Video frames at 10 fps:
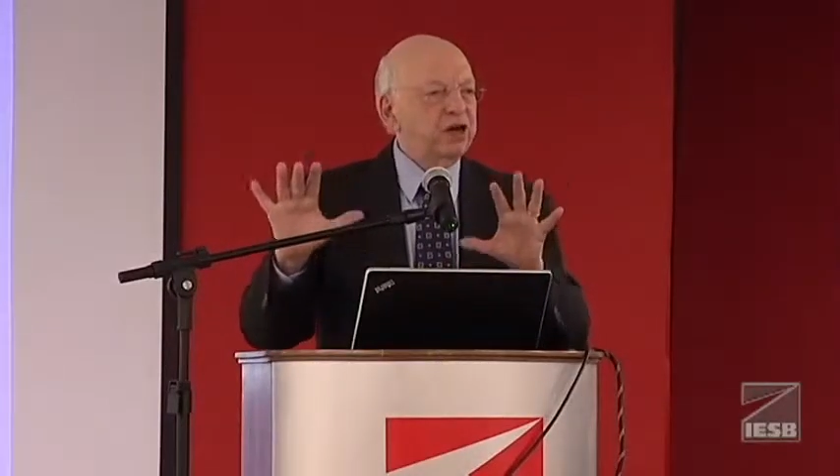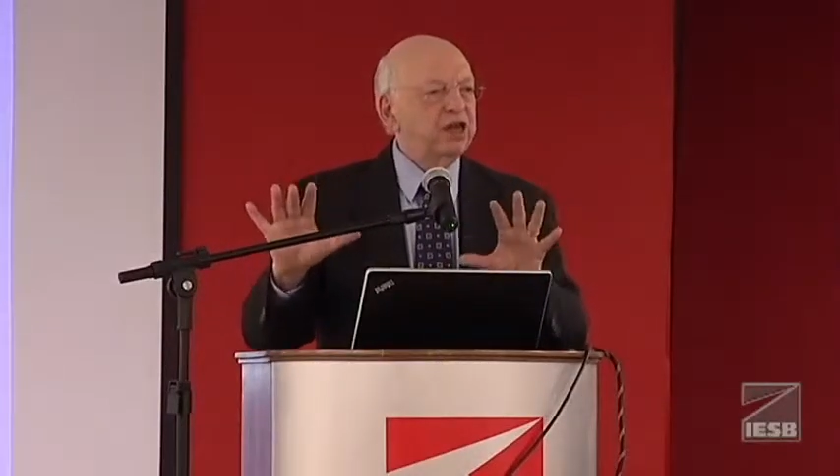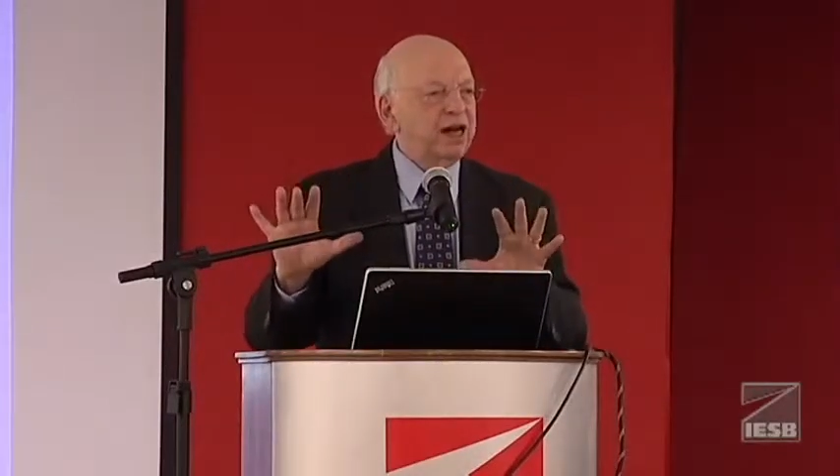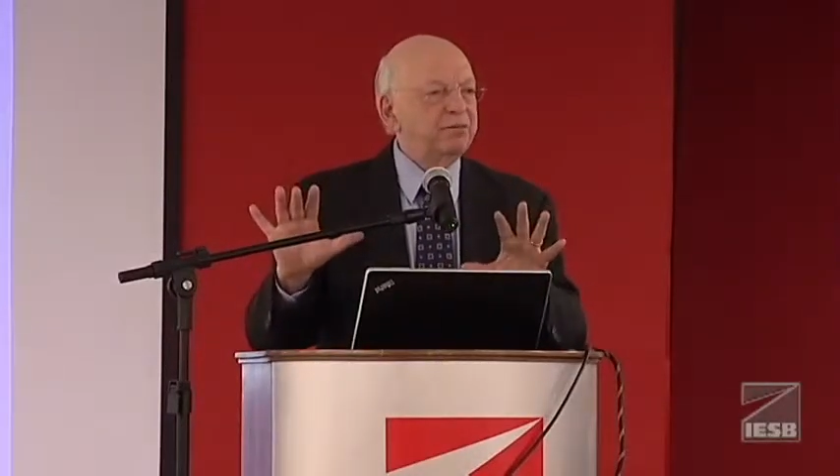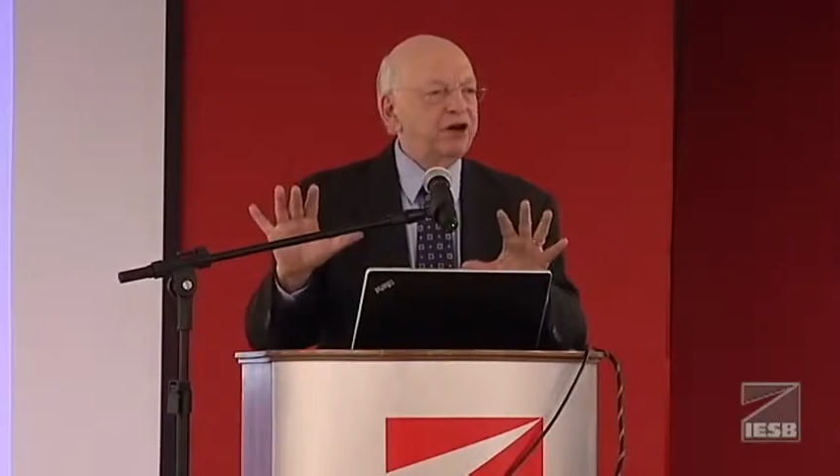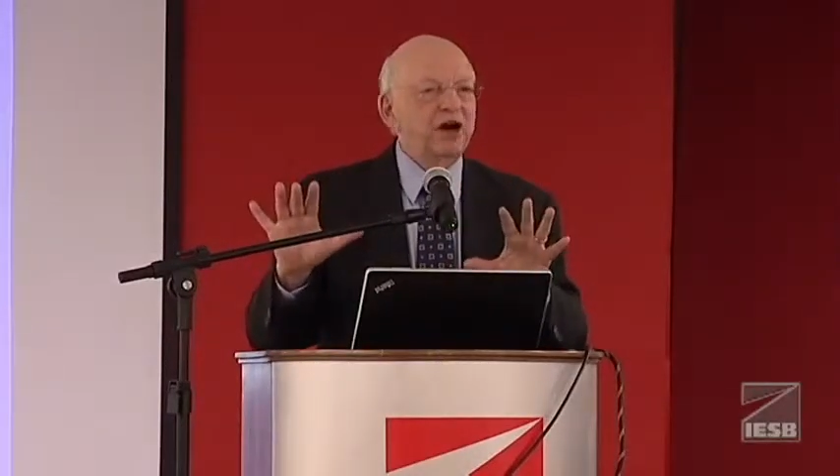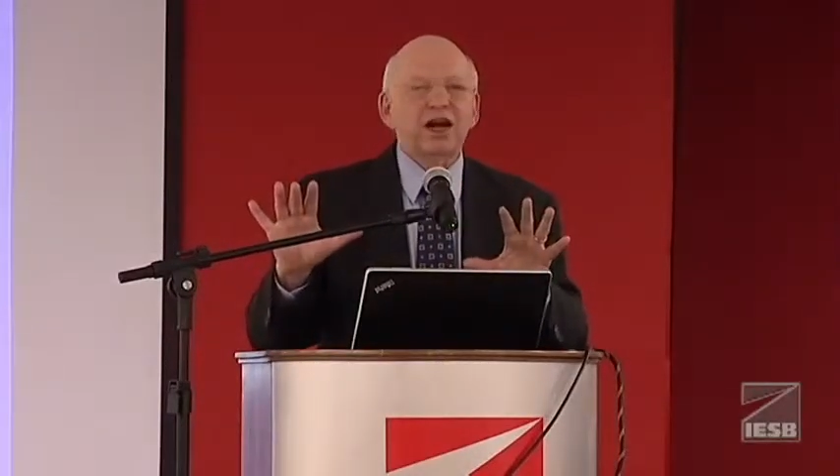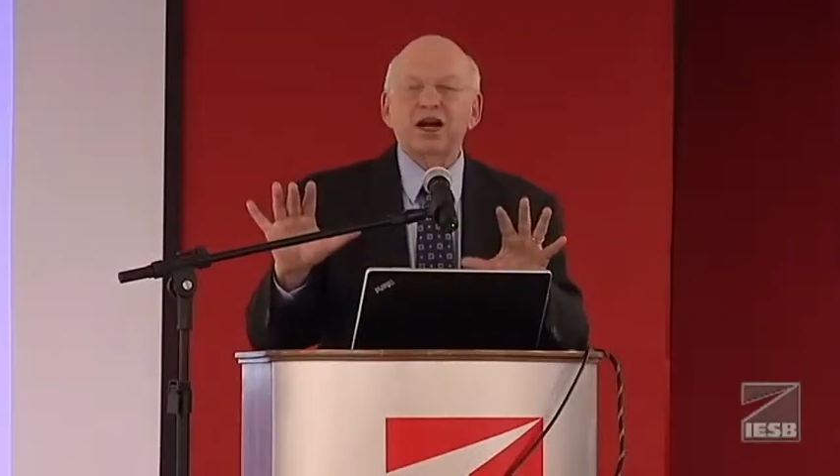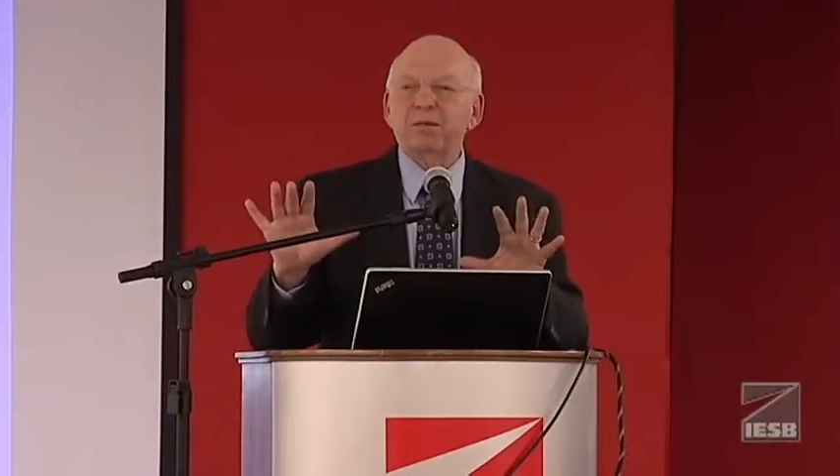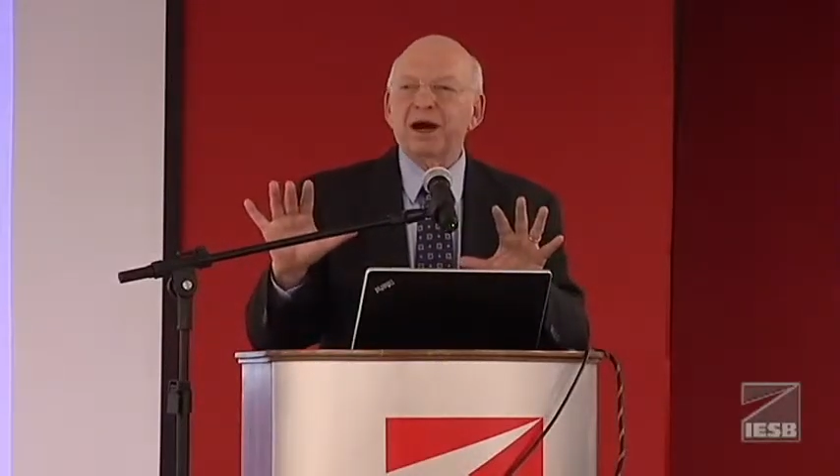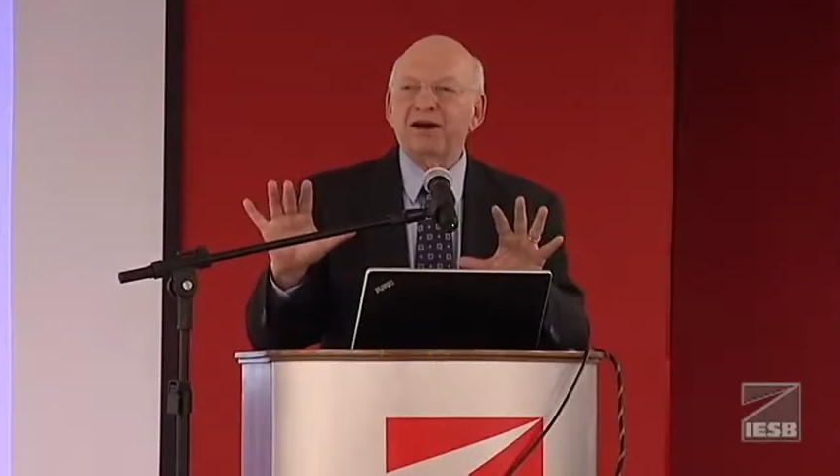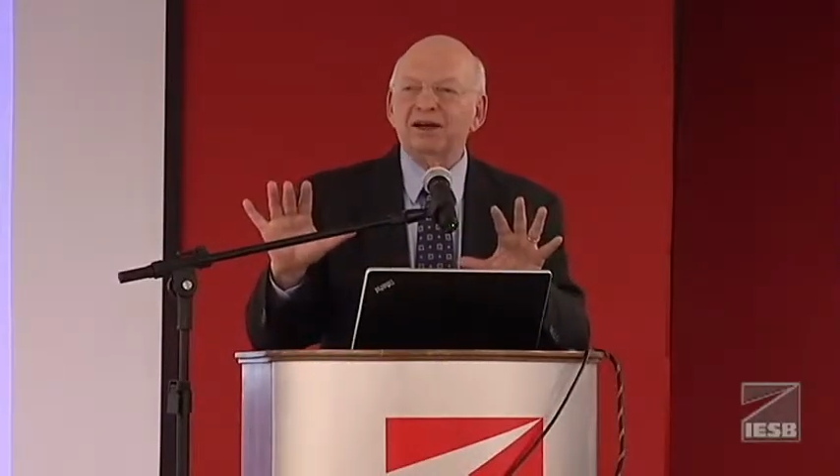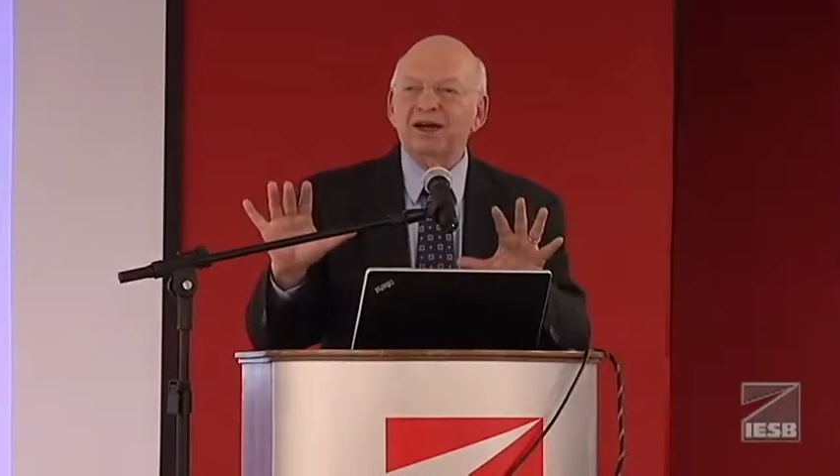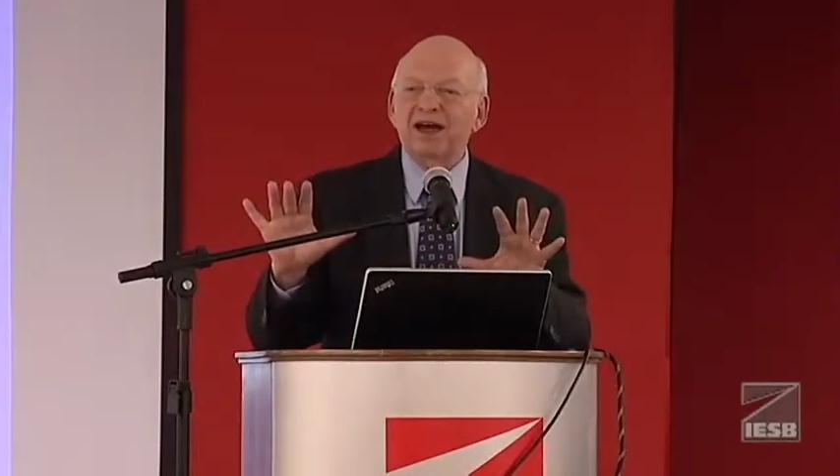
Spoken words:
that I'm talking about.